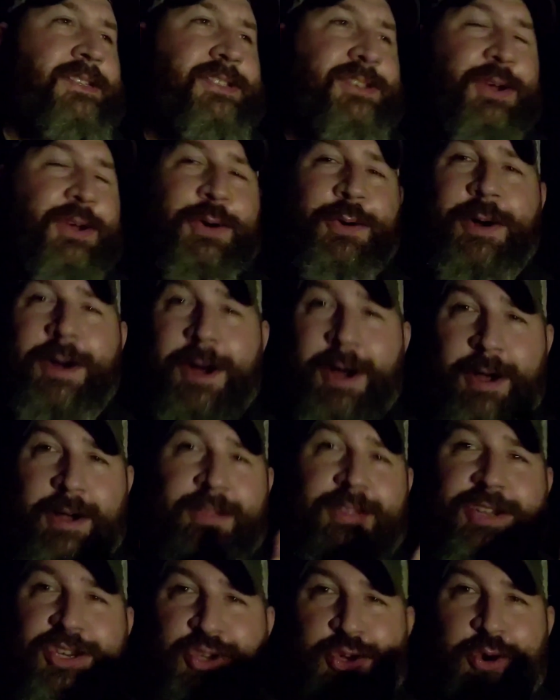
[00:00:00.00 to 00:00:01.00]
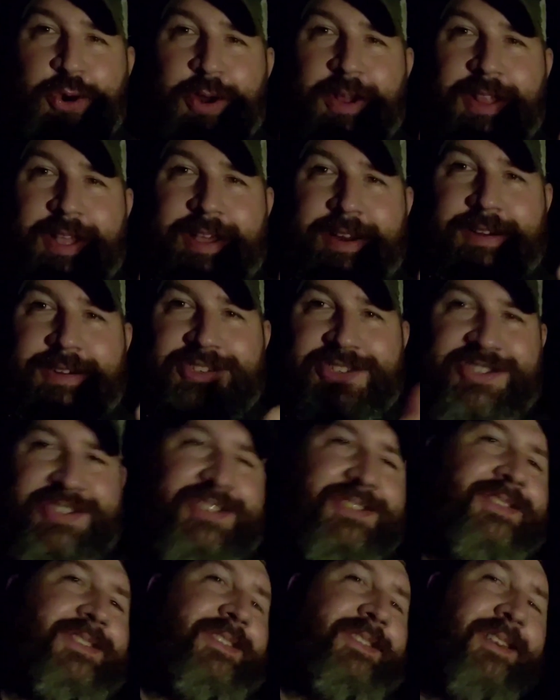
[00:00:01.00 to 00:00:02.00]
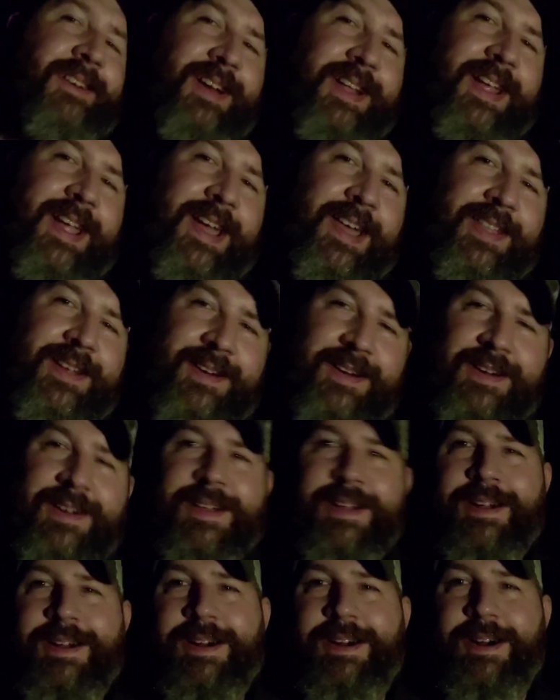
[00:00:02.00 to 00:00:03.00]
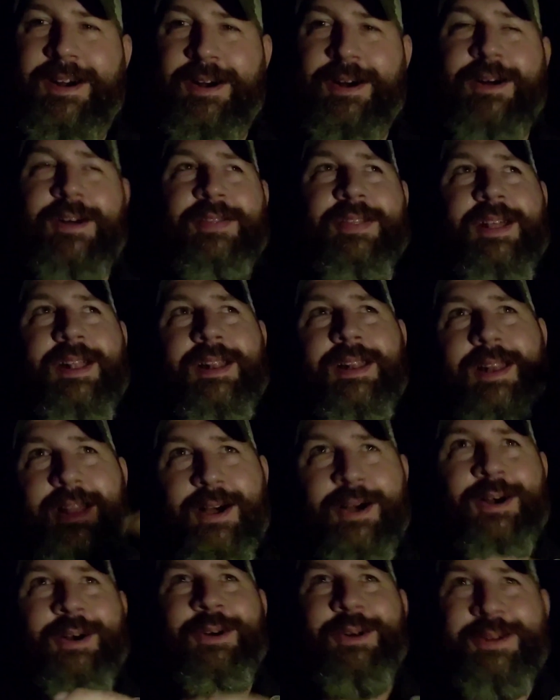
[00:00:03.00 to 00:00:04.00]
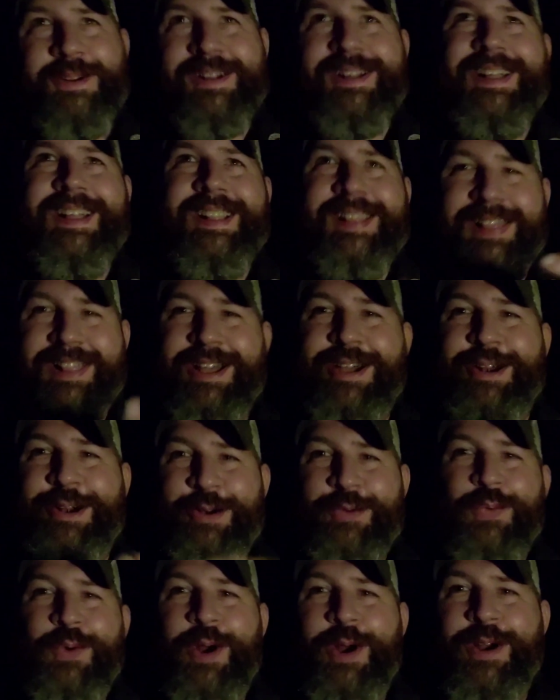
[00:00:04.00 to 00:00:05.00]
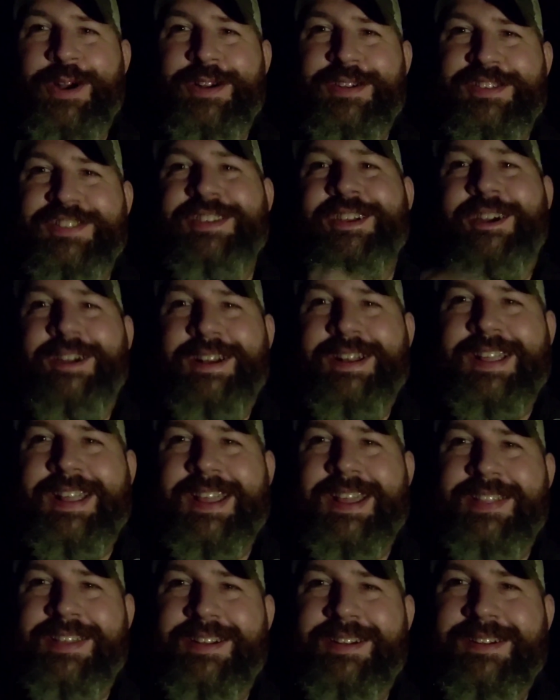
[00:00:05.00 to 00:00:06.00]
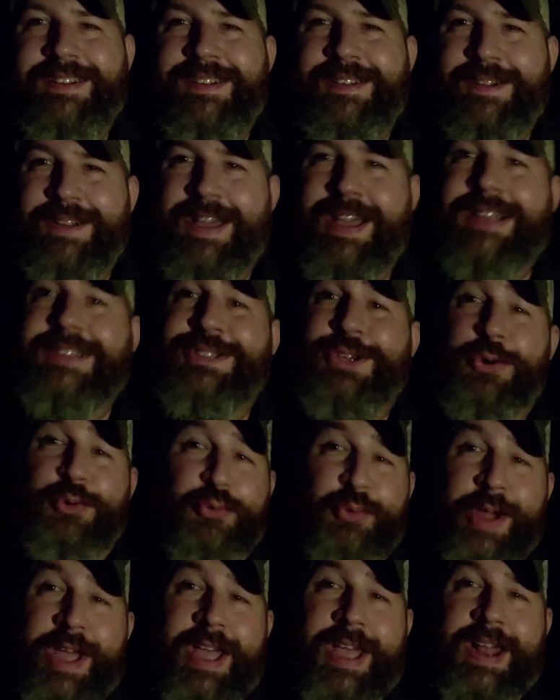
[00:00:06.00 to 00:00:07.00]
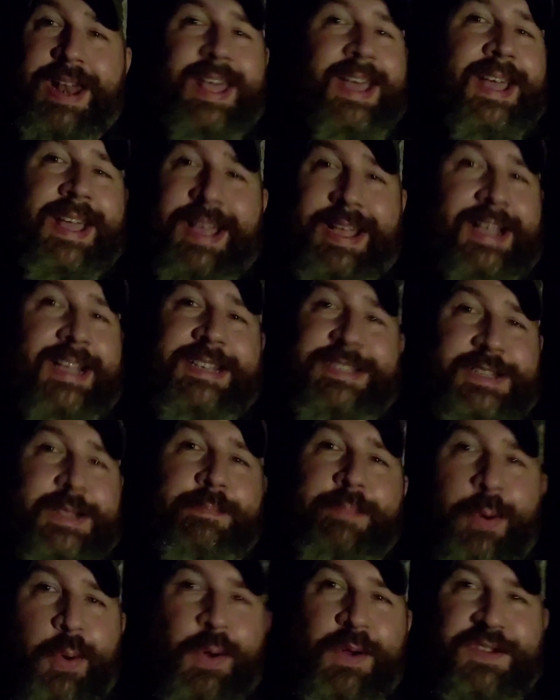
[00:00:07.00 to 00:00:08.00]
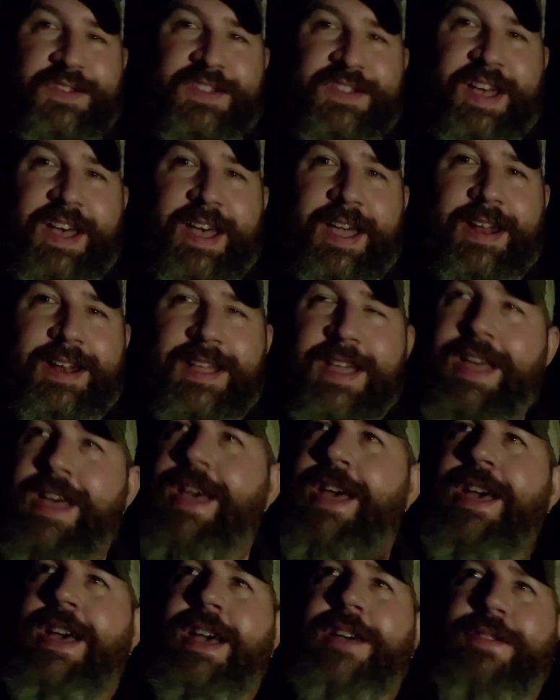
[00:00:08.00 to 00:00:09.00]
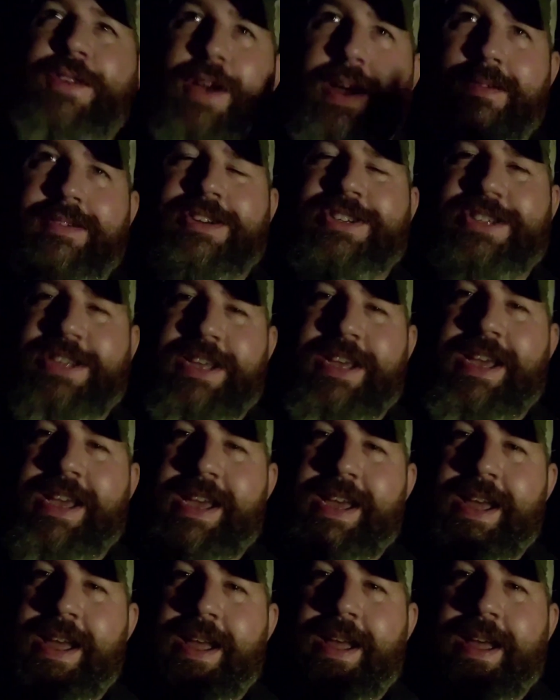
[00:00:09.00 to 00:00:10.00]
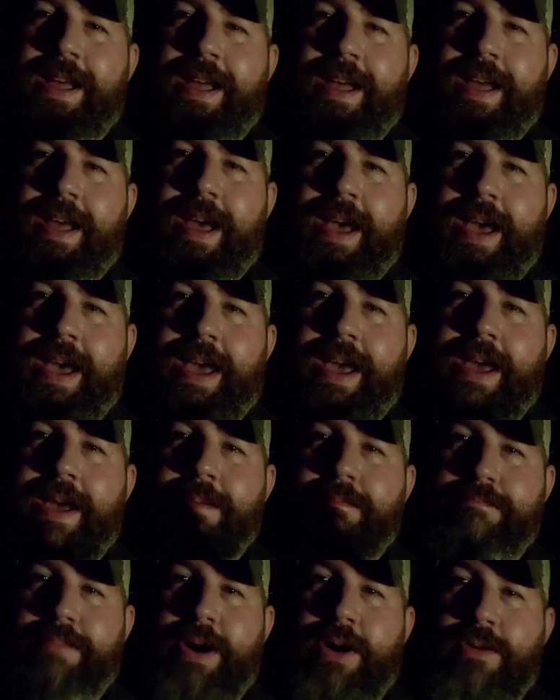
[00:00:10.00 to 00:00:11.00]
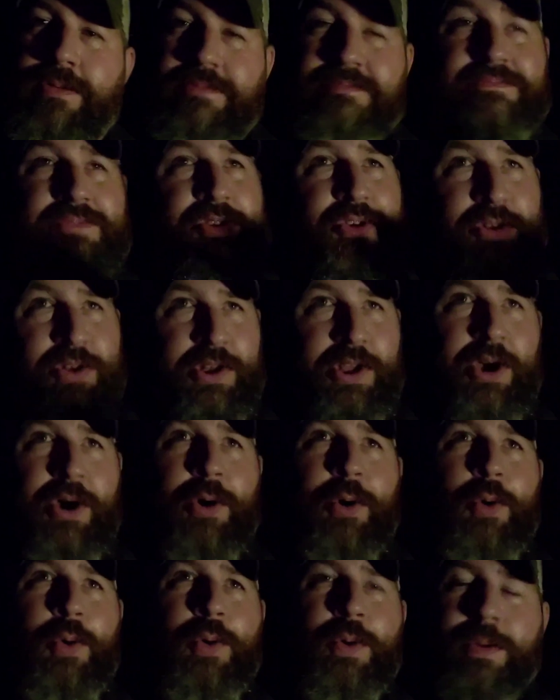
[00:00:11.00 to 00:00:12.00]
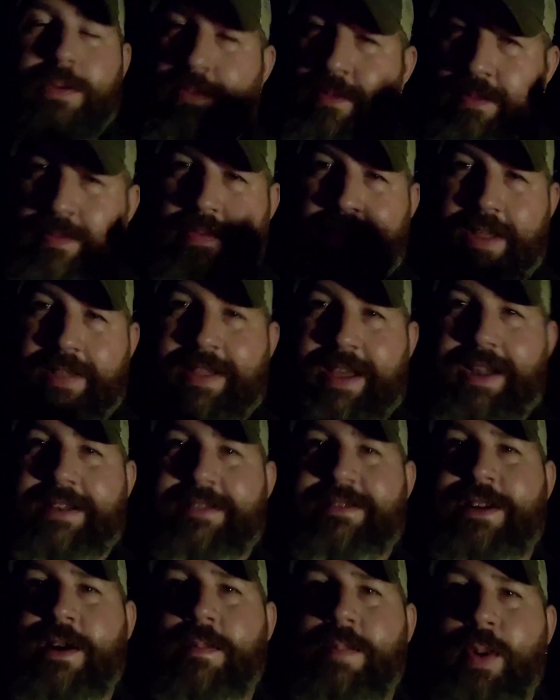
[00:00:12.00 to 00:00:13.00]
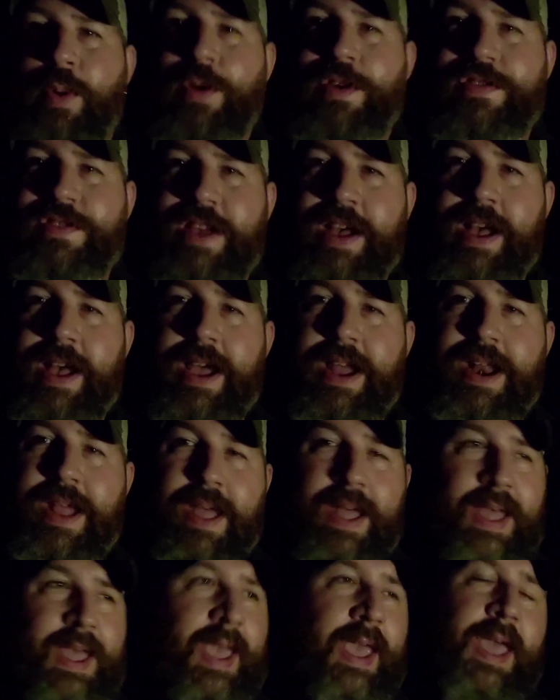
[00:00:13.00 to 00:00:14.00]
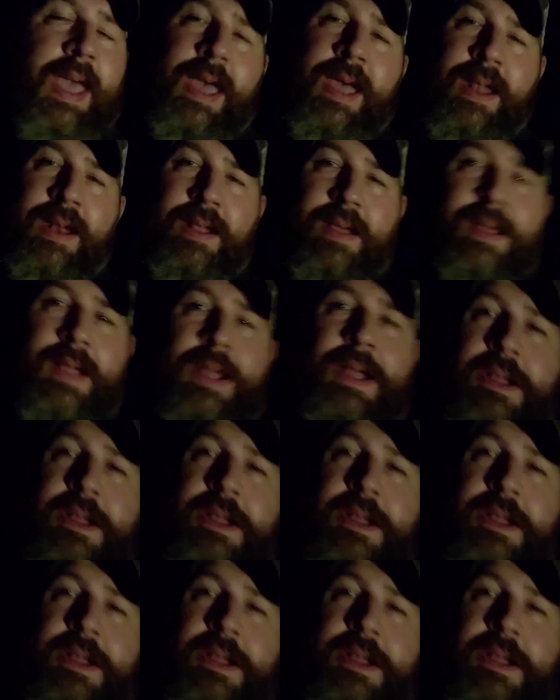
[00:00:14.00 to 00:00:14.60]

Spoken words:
so all the short letters are together, all the long lettered words are together. Okay, so red is the port side. If you ever see a boat, you'll know that that is their port side. And